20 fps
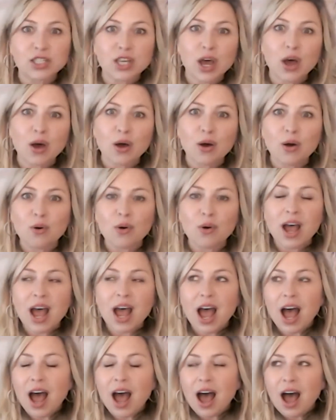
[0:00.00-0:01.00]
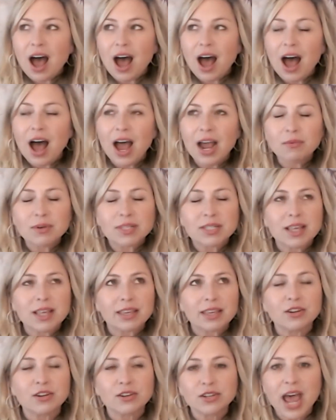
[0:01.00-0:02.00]
So I was
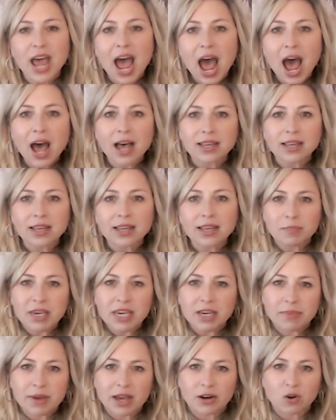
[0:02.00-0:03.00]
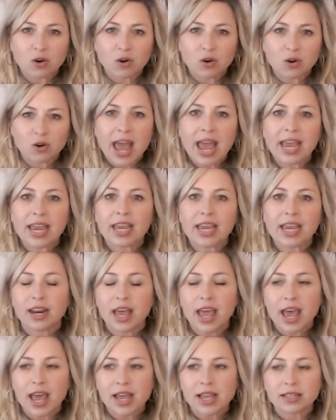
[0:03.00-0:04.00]
like, there has to be a better
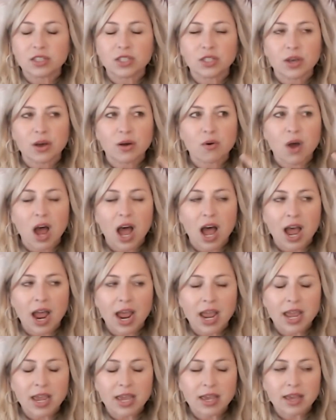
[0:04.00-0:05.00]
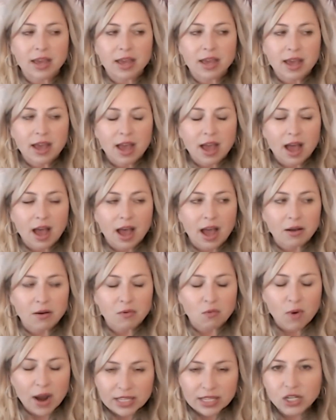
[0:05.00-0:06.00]
way. And so I
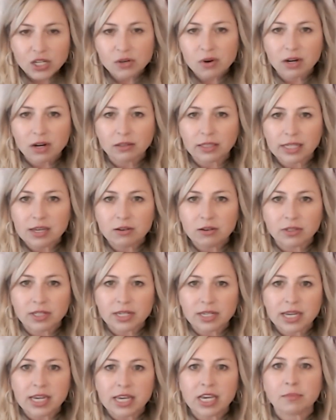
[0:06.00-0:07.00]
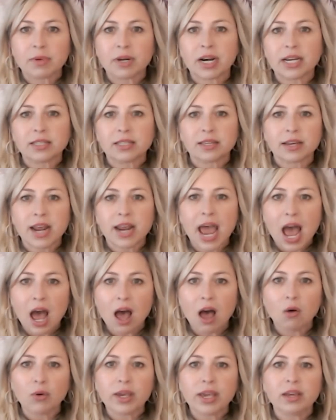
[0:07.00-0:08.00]
went to our legal team and I said,
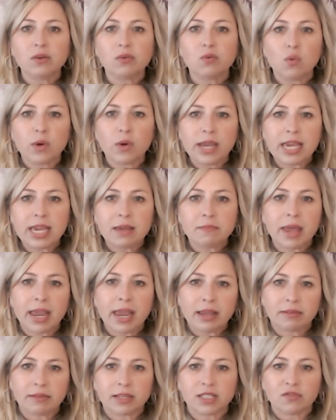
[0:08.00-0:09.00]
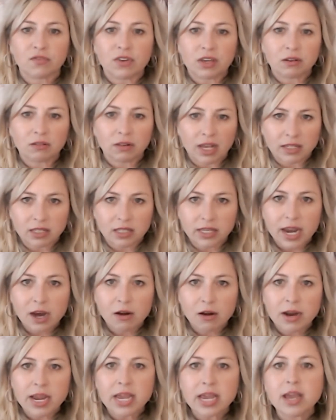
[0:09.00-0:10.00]
how can we make this feel less
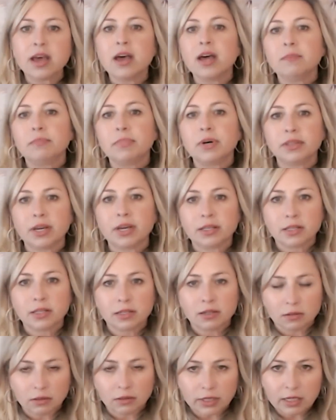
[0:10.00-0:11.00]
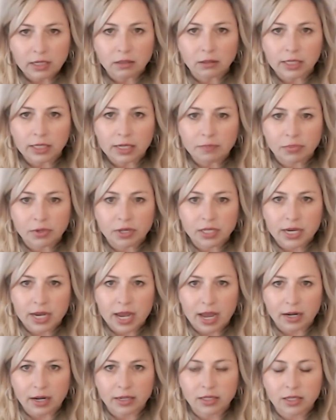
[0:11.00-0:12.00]
scary, but then still legally
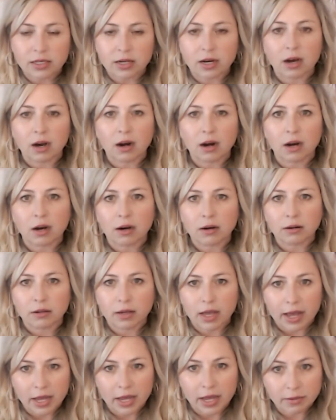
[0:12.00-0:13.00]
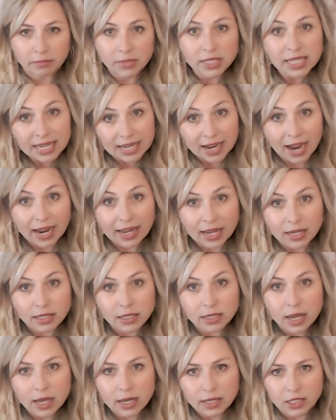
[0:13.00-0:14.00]
protect our
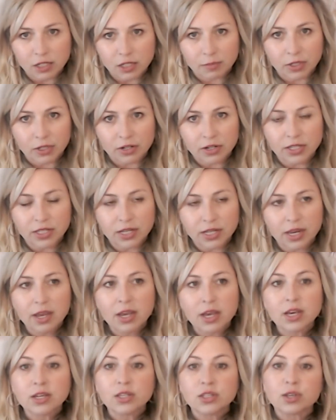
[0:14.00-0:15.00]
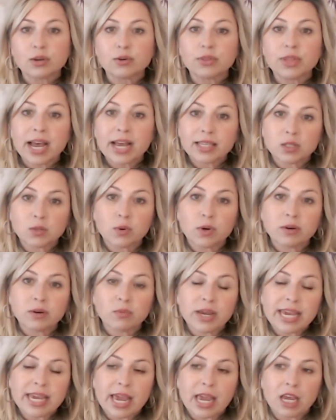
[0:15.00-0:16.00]
TIS customers? So that's
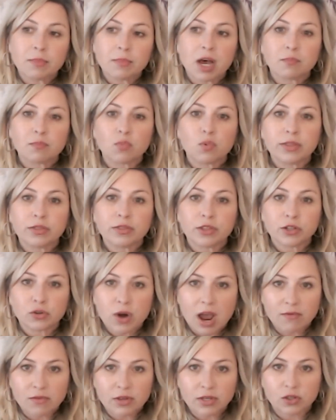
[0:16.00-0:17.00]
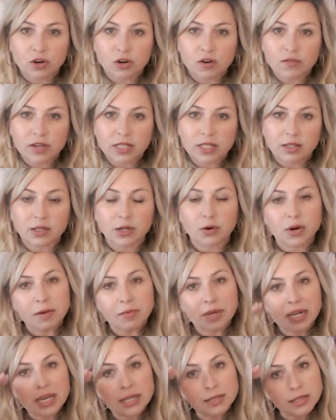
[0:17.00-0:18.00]
when we came up with the travel services agreement.